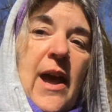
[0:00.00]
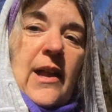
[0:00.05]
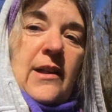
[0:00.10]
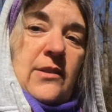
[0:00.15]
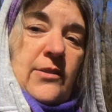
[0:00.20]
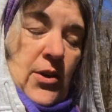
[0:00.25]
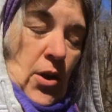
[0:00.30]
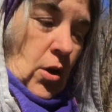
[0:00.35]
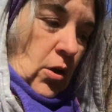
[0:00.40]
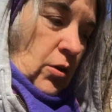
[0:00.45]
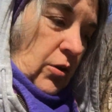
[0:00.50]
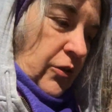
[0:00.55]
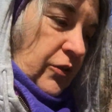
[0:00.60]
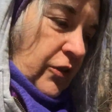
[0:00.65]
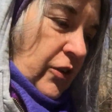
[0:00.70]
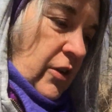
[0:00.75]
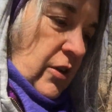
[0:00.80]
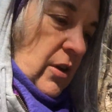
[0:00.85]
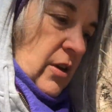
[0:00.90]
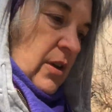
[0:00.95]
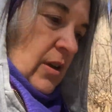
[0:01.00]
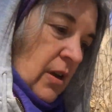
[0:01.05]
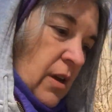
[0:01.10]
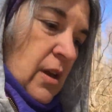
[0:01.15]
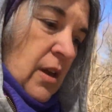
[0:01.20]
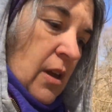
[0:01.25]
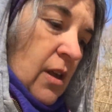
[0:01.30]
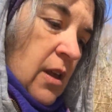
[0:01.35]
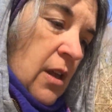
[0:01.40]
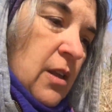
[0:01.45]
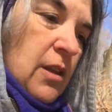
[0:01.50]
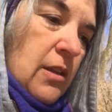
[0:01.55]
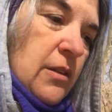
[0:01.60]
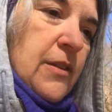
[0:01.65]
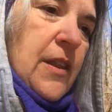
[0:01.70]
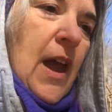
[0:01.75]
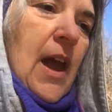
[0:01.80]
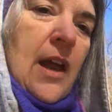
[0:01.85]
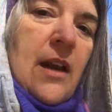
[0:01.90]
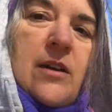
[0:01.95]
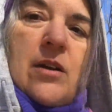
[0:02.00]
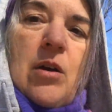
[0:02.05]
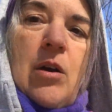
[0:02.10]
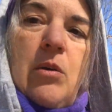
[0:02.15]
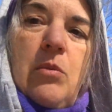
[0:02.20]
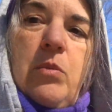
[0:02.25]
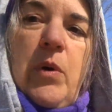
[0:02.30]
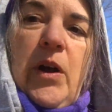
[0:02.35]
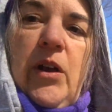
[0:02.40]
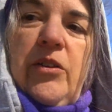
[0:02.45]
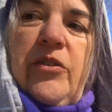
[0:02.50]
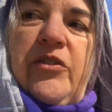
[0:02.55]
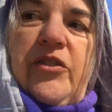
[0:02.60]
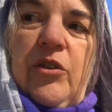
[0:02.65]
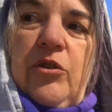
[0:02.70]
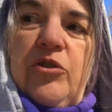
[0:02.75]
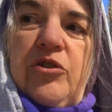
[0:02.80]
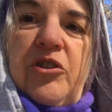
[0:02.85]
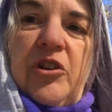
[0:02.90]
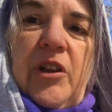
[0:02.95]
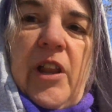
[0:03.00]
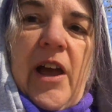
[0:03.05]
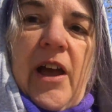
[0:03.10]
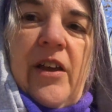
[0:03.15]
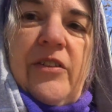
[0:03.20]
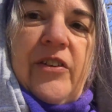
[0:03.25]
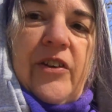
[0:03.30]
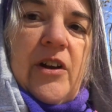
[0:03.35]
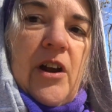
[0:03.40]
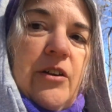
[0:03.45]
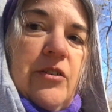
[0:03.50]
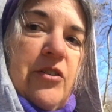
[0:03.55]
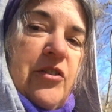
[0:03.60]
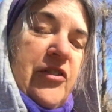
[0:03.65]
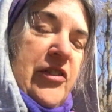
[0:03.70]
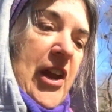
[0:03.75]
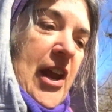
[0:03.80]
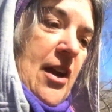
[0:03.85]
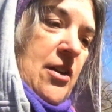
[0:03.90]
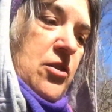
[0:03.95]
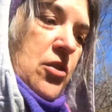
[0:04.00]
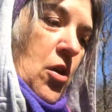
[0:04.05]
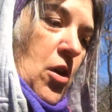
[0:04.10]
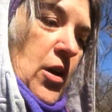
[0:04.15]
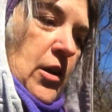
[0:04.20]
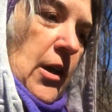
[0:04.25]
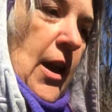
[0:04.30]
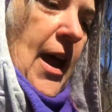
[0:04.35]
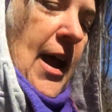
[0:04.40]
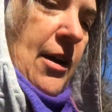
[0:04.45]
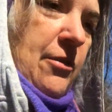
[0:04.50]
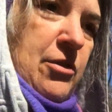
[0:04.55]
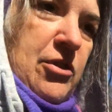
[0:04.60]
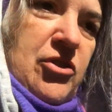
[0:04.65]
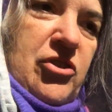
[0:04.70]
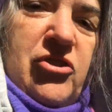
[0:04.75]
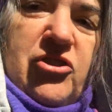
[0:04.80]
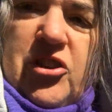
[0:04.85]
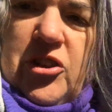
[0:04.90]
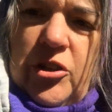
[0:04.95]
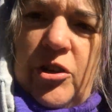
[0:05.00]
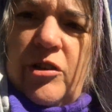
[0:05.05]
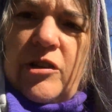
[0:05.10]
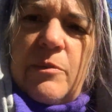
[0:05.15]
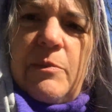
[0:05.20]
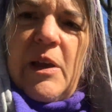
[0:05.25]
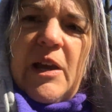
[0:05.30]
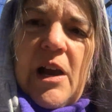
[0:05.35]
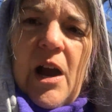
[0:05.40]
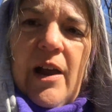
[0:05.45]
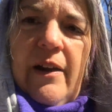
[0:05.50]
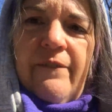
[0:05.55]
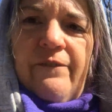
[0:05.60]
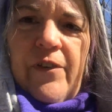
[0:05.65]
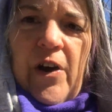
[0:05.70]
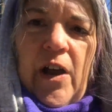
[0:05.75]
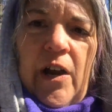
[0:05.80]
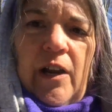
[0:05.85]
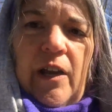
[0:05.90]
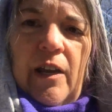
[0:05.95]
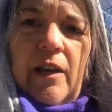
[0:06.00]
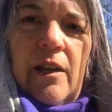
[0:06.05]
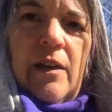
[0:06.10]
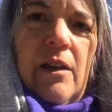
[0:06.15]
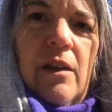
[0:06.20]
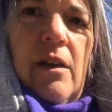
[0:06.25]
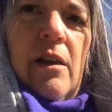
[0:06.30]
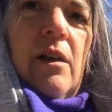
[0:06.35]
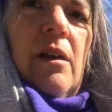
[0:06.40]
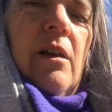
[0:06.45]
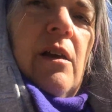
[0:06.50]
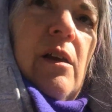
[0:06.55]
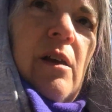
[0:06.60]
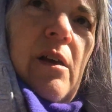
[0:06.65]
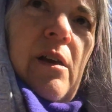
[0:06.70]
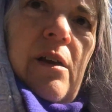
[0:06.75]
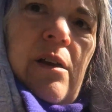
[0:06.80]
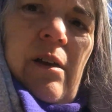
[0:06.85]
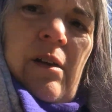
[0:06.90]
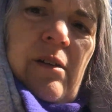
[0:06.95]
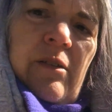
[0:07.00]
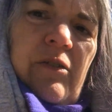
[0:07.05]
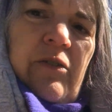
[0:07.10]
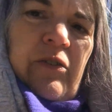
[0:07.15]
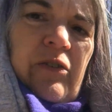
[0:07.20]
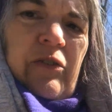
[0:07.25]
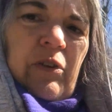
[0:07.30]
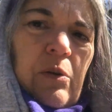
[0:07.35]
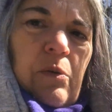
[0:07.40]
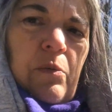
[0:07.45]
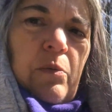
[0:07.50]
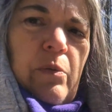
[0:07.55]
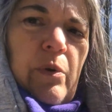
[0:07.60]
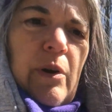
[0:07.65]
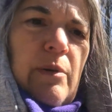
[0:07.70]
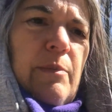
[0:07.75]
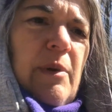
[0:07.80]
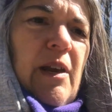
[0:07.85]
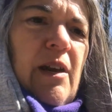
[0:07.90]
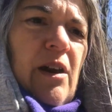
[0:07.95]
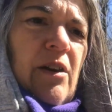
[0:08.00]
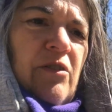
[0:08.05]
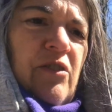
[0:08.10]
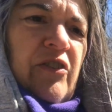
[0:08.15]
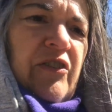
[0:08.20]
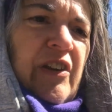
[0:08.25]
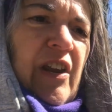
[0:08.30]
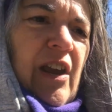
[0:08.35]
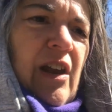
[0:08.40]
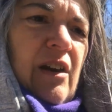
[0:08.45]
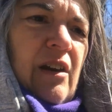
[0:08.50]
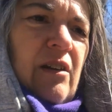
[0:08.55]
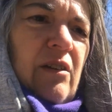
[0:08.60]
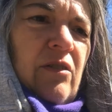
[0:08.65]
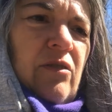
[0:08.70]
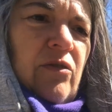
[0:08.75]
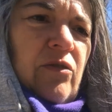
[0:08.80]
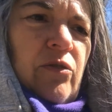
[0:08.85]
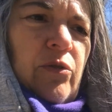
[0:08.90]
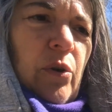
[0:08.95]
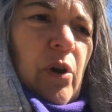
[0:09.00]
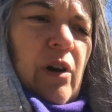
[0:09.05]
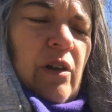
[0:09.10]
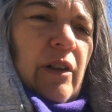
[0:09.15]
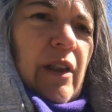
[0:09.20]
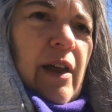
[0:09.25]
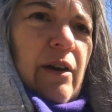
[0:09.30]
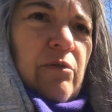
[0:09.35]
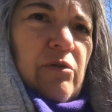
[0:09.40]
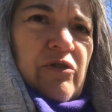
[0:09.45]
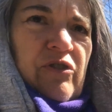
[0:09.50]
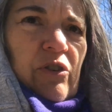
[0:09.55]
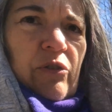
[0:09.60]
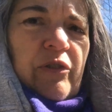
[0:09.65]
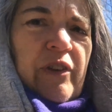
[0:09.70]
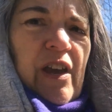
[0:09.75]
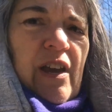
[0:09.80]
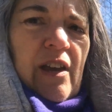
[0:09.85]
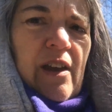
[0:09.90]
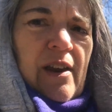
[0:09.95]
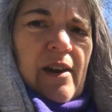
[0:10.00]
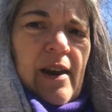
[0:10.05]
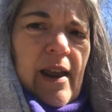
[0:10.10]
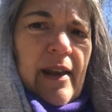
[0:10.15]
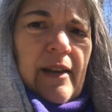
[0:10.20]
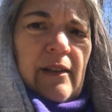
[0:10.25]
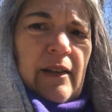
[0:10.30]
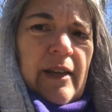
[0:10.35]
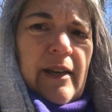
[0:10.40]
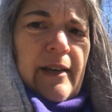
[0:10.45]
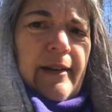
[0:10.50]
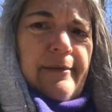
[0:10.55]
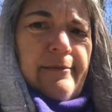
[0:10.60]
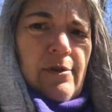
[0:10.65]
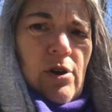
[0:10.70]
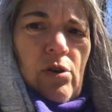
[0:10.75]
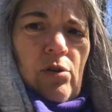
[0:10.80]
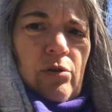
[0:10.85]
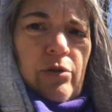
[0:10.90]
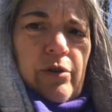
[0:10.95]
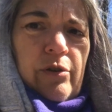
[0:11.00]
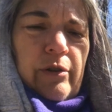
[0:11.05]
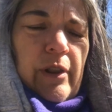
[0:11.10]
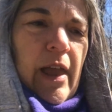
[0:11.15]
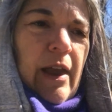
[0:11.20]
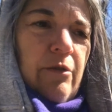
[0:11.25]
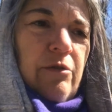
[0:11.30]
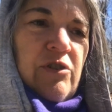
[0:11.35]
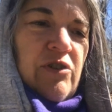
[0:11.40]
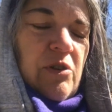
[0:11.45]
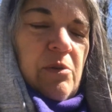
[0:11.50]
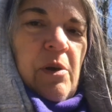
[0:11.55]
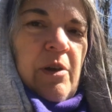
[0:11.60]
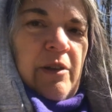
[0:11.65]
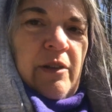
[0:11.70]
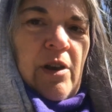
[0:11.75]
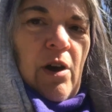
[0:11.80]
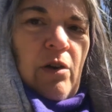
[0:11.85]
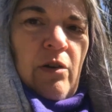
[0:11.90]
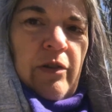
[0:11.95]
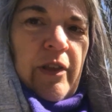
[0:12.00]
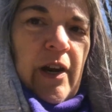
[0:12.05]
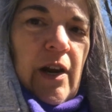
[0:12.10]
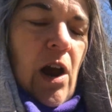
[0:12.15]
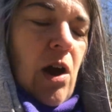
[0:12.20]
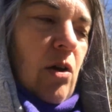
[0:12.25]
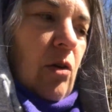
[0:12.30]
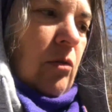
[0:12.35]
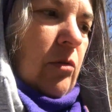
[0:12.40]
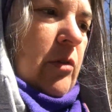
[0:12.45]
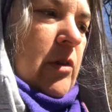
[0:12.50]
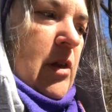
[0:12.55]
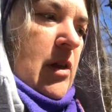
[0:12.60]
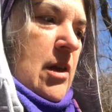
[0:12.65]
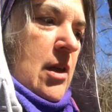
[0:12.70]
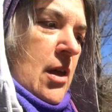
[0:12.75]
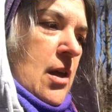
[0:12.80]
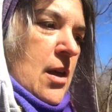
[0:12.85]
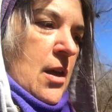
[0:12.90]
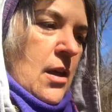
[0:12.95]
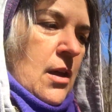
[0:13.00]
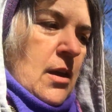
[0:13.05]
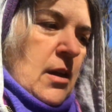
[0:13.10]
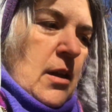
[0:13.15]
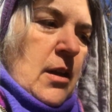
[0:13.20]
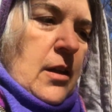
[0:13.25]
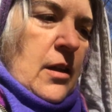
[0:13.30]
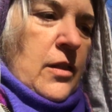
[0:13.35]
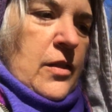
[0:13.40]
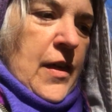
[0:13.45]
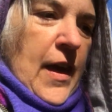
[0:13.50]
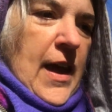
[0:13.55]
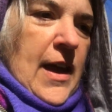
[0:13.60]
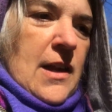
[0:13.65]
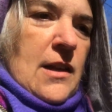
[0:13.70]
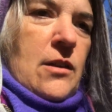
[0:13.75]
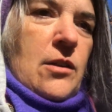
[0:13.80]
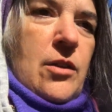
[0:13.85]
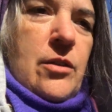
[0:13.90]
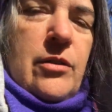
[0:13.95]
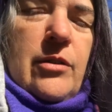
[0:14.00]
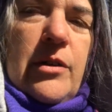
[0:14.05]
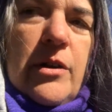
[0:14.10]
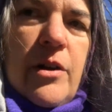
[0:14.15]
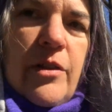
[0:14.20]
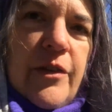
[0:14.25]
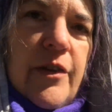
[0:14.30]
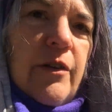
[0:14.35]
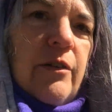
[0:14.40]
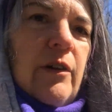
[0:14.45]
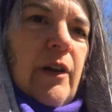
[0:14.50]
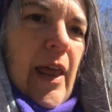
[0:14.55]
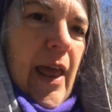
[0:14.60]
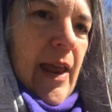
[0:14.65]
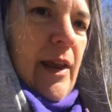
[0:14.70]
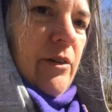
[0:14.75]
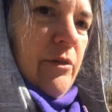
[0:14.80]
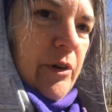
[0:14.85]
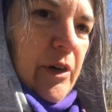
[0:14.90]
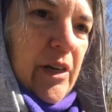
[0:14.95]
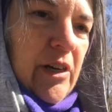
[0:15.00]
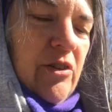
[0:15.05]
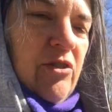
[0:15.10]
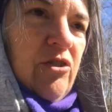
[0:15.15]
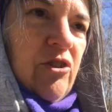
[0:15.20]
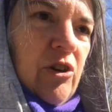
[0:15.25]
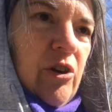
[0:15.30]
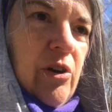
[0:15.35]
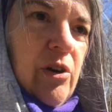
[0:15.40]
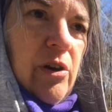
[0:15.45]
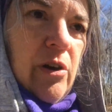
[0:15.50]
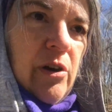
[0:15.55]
adult, that are well socialized and understand dog language. And she looked at me kind of funny. And she's like, what do you mean understand dog language? Don't they innately know their language? No, they don't. They learn their language